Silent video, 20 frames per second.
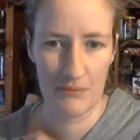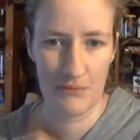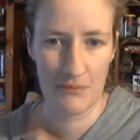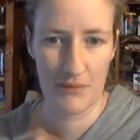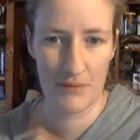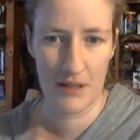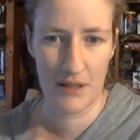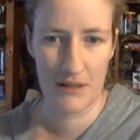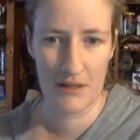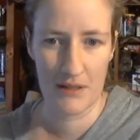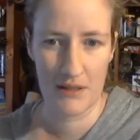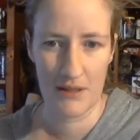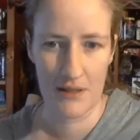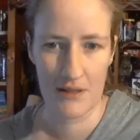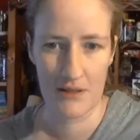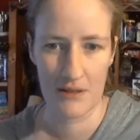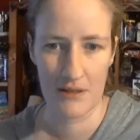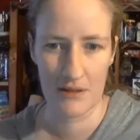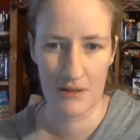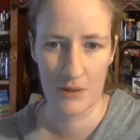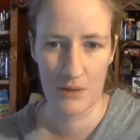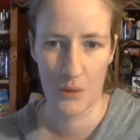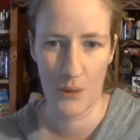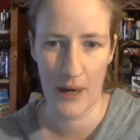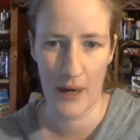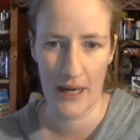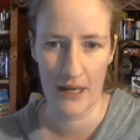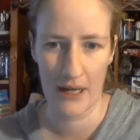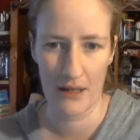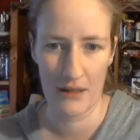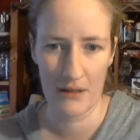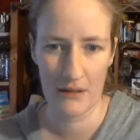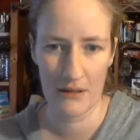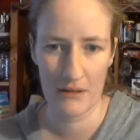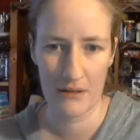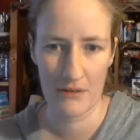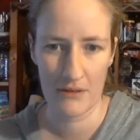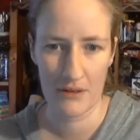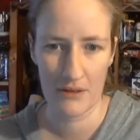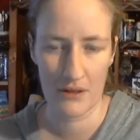because he stood to wait
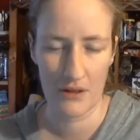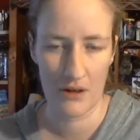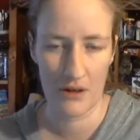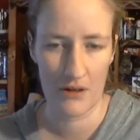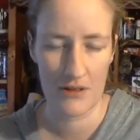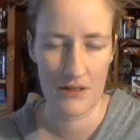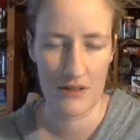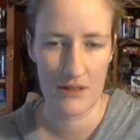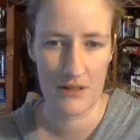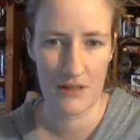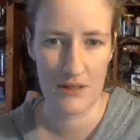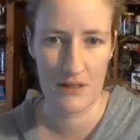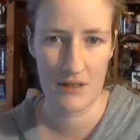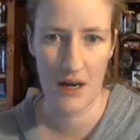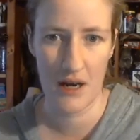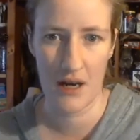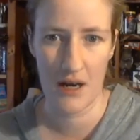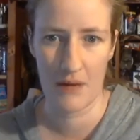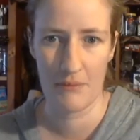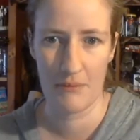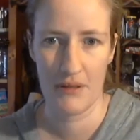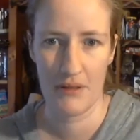for the cars to stop.